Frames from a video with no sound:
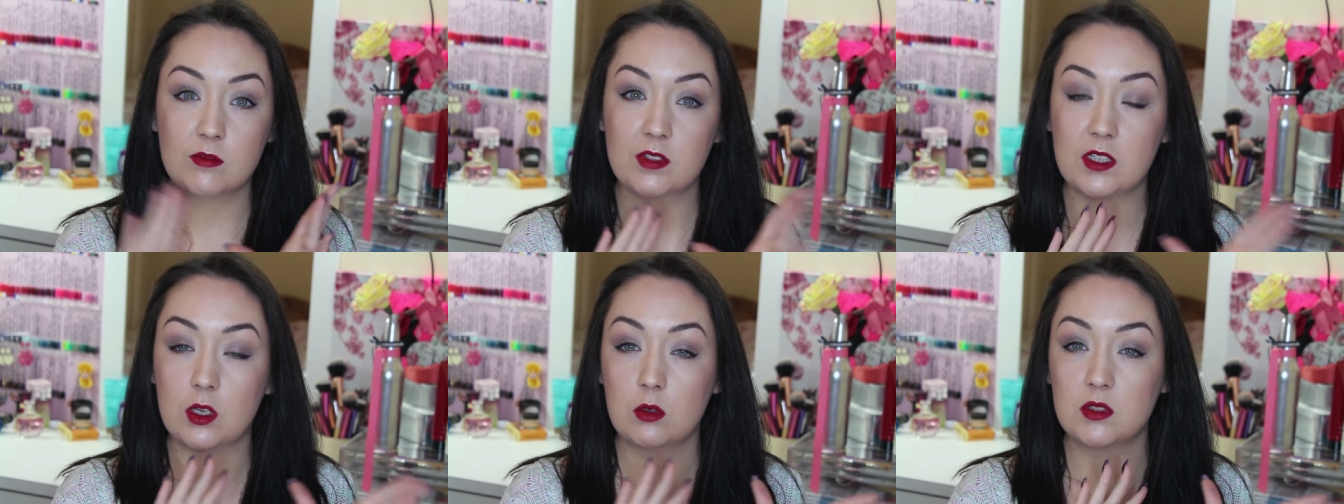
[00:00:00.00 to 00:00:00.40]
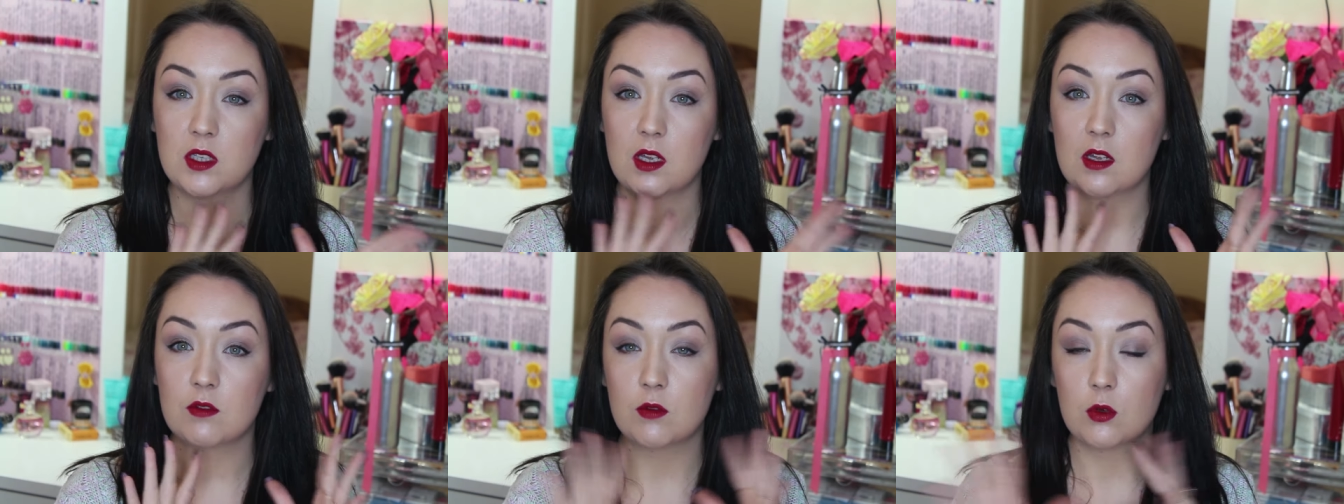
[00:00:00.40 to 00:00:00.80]
videos
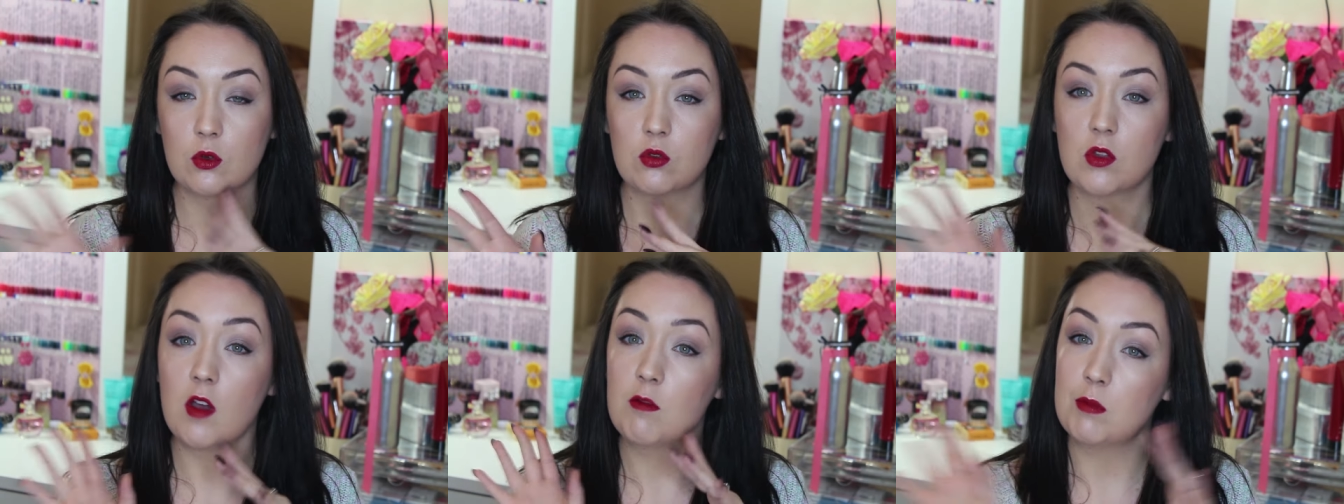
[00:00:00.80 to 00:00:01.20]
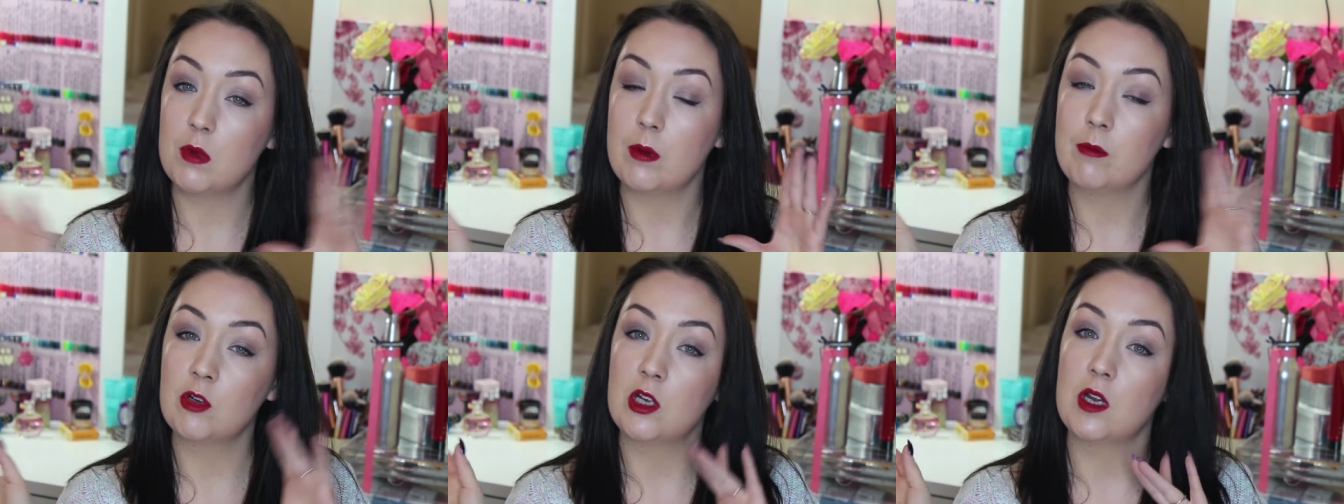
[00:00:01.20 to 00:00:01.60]
and photos off my
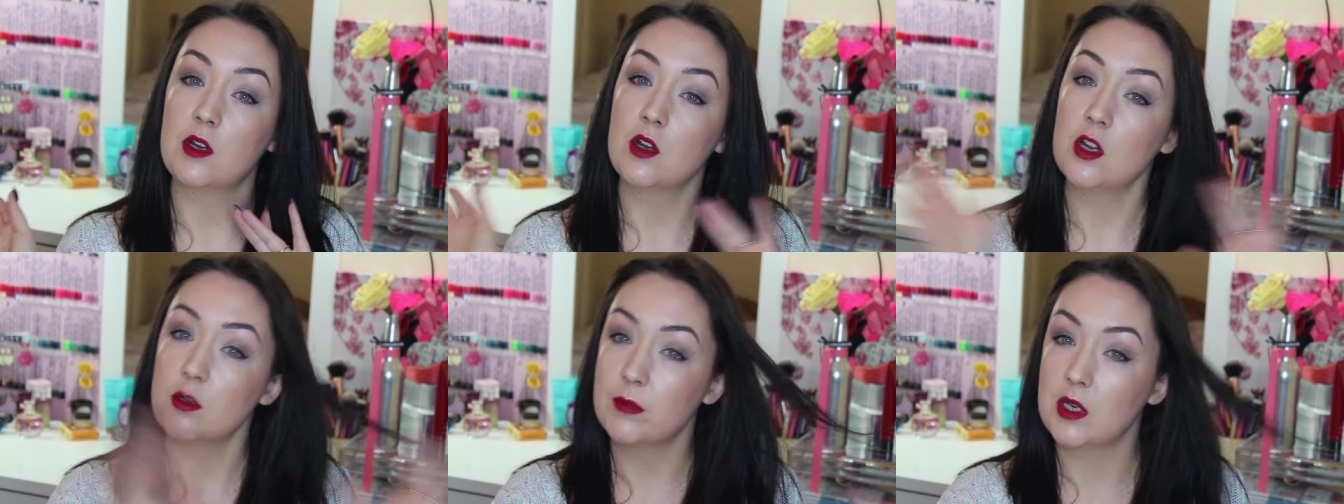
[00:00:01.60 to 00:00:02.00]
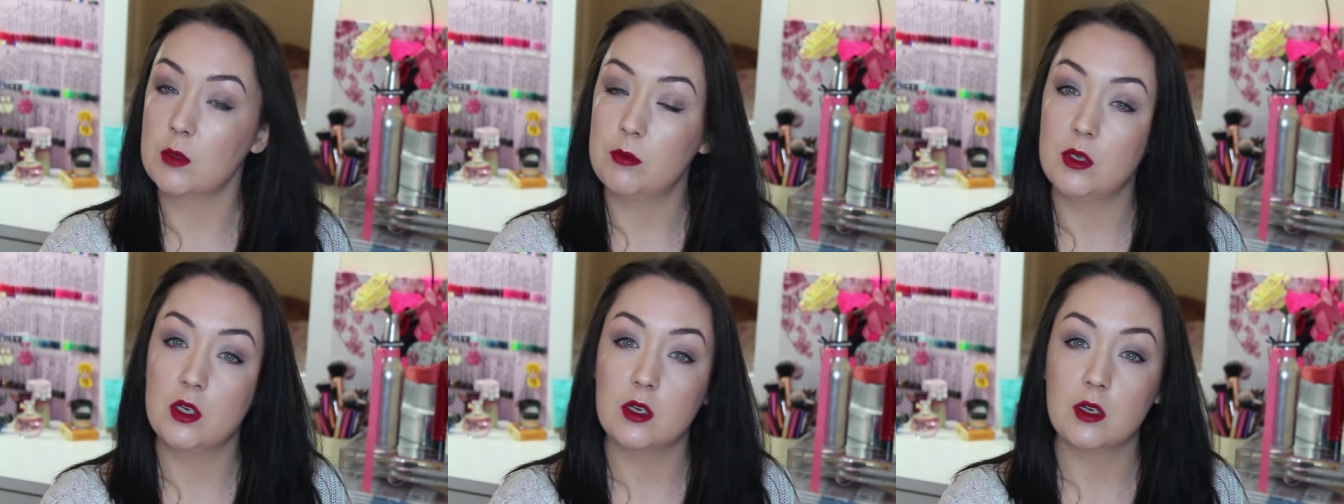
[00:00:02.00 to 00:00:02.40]
memory card on my
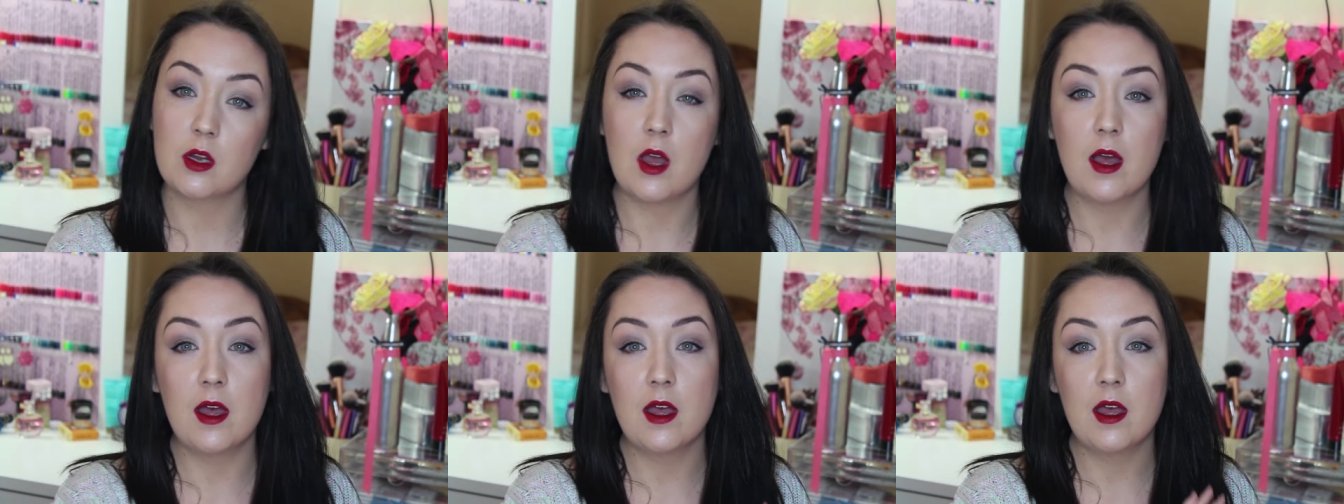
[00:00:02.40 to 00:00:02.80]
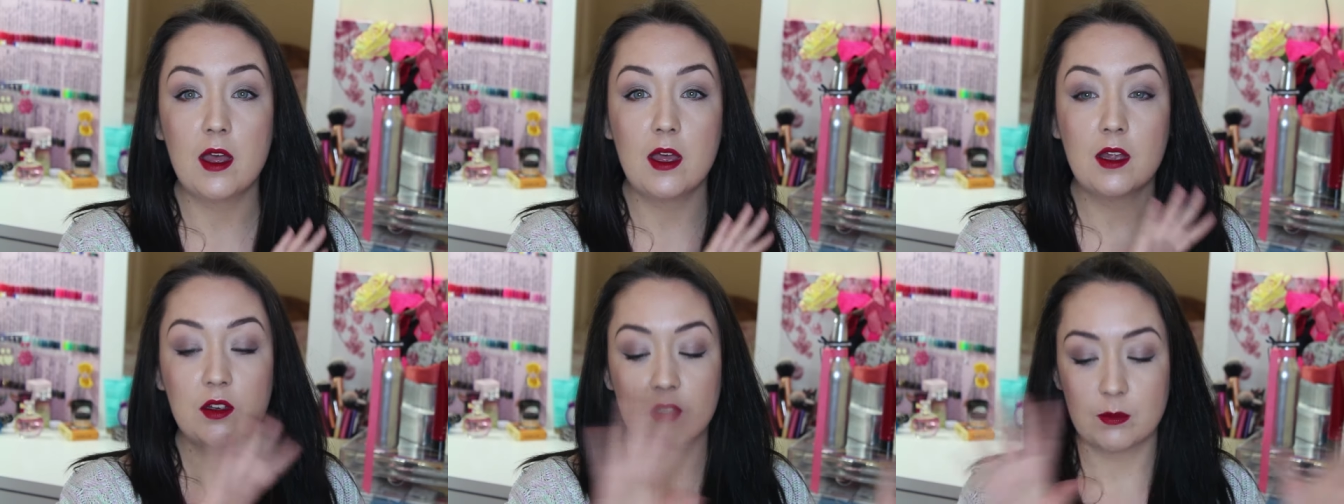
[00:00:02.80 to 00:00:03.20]
computer
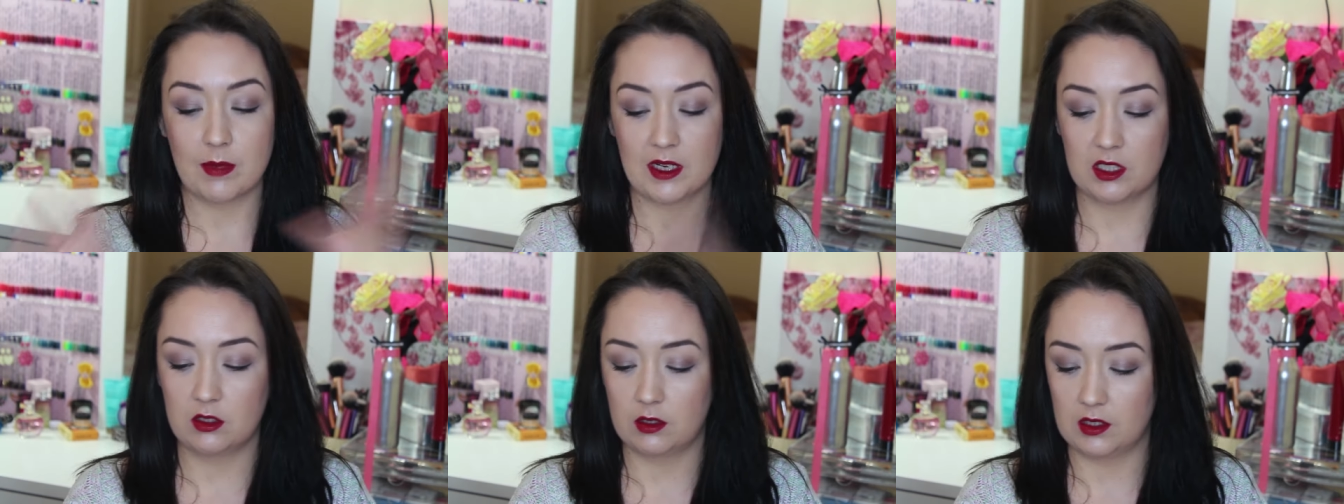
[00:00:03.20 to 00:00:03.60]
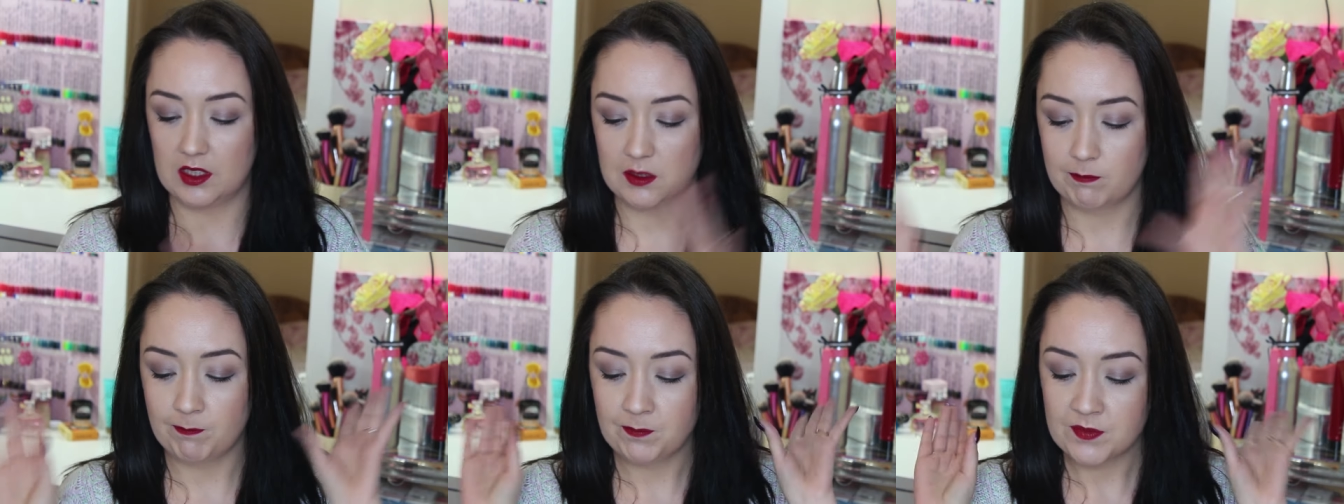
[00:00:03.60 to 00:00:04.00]
and come back and do
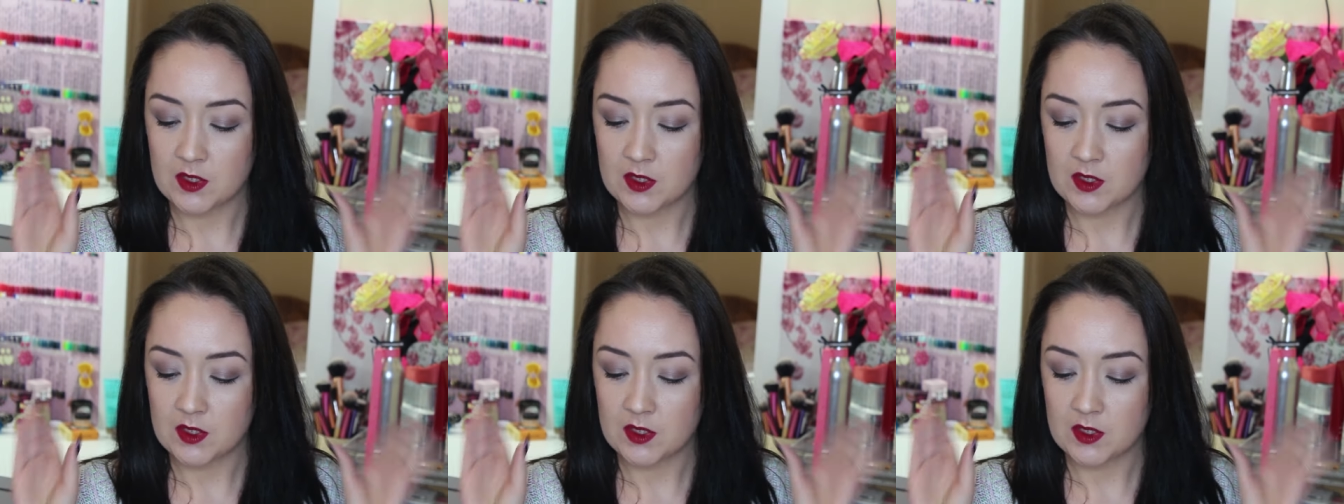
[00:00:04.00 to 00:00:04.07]
this.